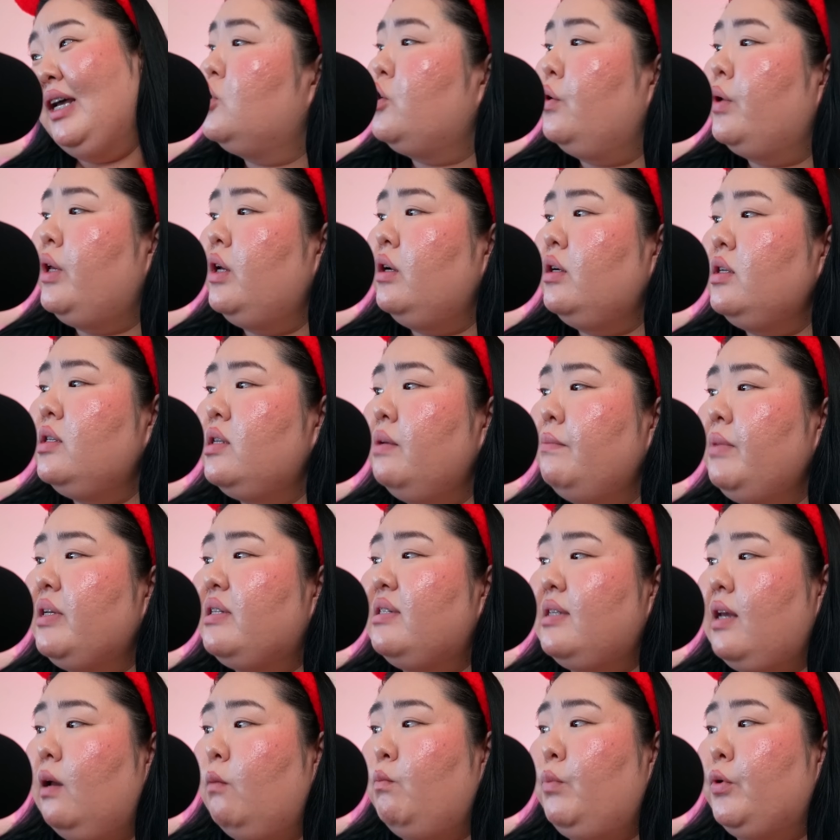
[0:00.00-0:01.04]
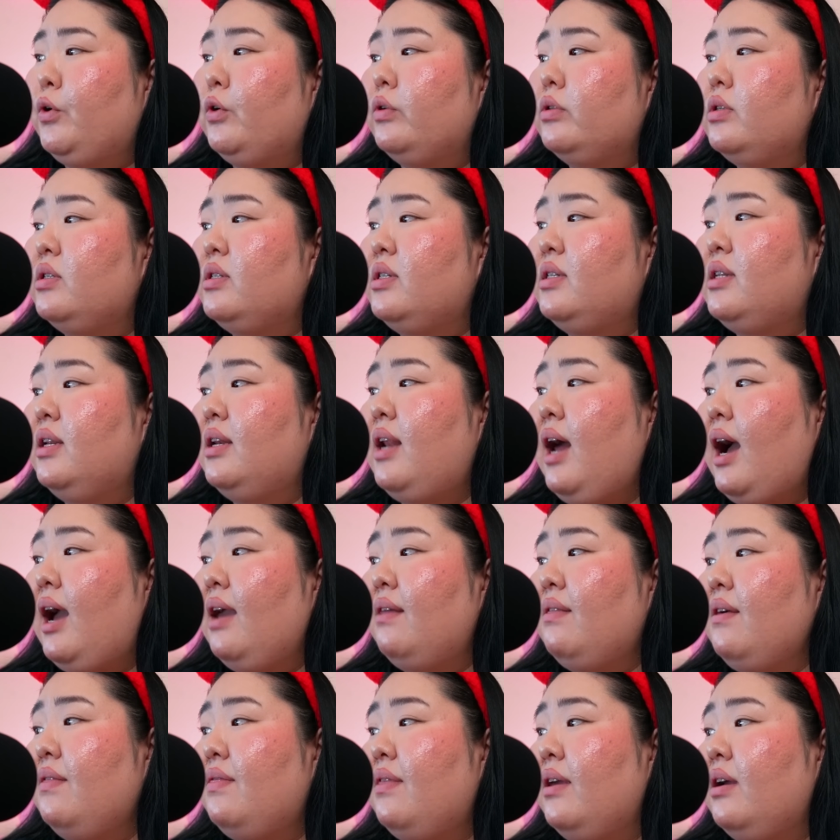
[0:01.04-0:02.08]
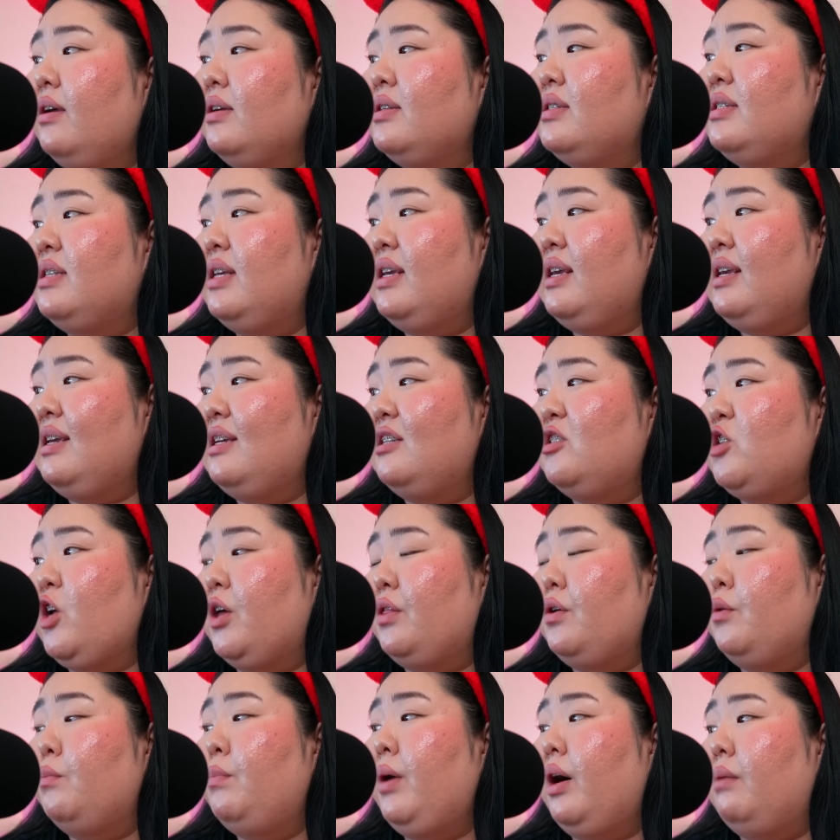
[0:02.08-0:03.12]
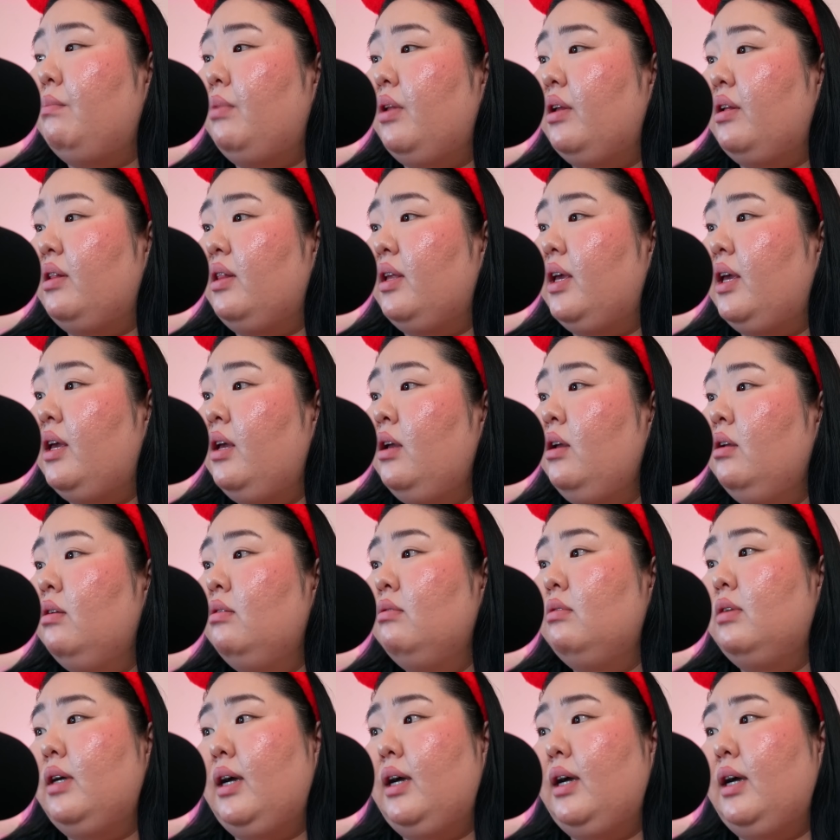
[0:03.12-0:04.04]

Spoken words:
So here are some examples. Deny that they're seeing each other publicly.